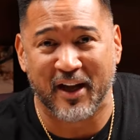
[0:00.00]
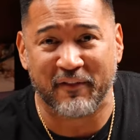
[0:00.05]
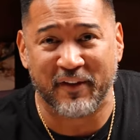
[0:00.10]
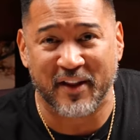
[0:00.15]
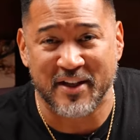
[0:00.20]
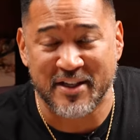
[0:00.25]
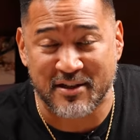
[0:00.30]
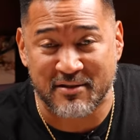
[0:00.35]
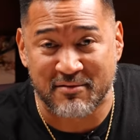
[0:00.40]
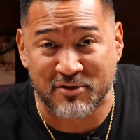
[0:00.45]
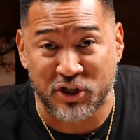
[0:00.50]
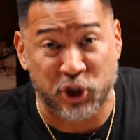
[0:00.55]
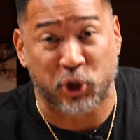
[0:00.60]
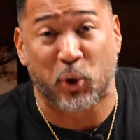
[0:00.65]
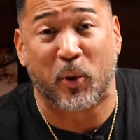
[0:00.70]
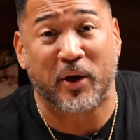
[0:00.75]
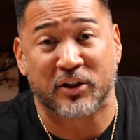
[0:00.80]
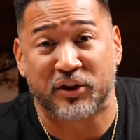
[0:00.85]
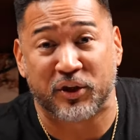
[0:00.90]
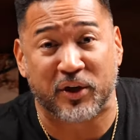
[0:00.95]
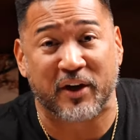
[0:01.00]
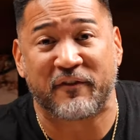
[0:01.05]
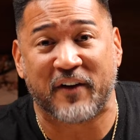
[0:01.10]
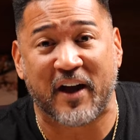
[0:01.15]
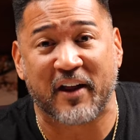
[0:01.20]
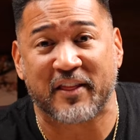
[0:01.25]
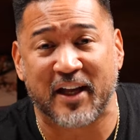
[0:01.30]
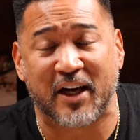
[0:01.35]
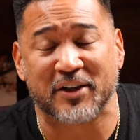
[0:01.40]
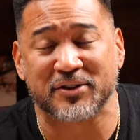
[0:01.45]
of this storing
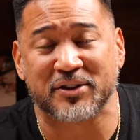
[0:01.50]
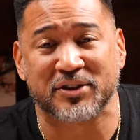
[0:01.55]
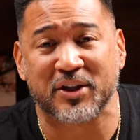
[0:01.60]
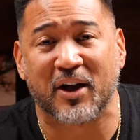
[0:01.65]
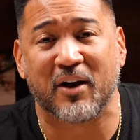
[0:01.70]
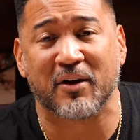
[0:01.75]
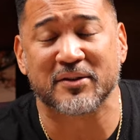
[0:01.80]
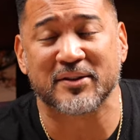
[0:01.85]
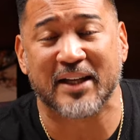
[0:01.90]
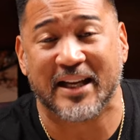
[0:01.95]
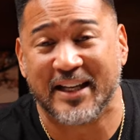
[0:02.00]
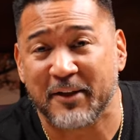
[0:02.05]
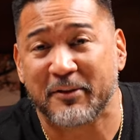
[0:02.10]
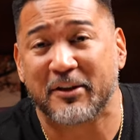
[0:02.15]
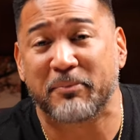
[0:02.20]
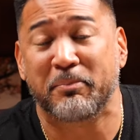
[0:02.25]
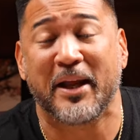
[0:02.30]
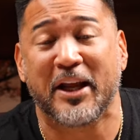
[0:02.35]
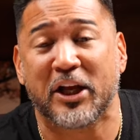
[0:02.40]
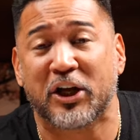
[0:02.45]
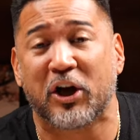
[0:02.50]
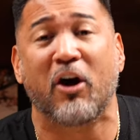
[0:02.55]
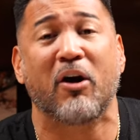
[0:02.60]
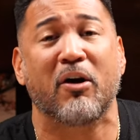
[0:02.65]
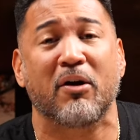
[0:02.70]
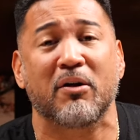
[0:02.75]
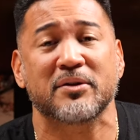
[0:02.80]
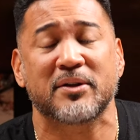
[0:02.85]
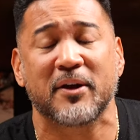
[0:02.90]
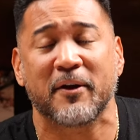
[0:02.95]
35,000 songs and it being
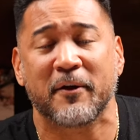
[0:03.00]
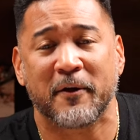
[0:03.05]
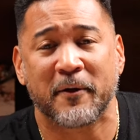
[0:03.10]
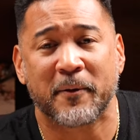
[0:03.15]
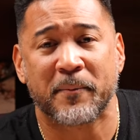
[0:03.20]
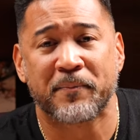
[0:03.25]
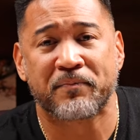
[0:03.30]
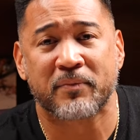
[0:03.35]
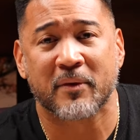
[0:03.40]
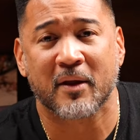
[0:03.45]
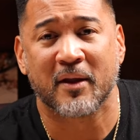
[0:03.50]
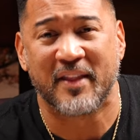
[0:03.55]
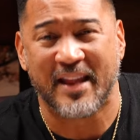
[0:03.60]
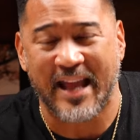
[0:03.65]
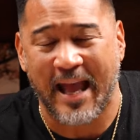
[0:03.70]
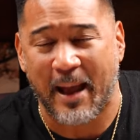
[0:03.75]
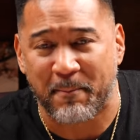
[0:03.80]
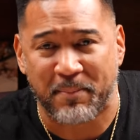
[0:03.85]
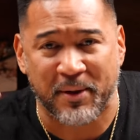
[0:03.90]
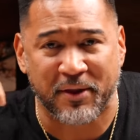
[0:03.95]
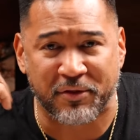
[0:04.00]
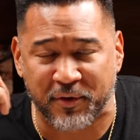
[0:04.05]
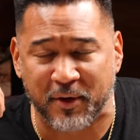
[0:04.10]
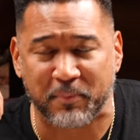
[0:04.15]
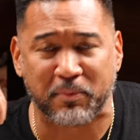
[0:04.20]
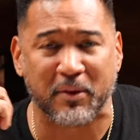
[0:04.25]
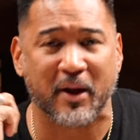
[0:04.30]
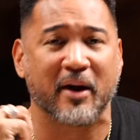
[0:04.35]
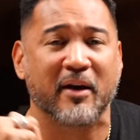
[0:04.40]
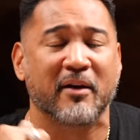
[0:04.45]
called the
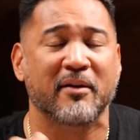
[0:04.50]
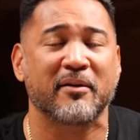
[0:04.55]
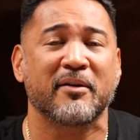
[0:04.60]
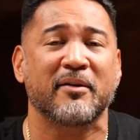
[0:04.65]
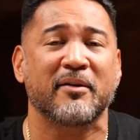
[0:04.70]
MP3 player.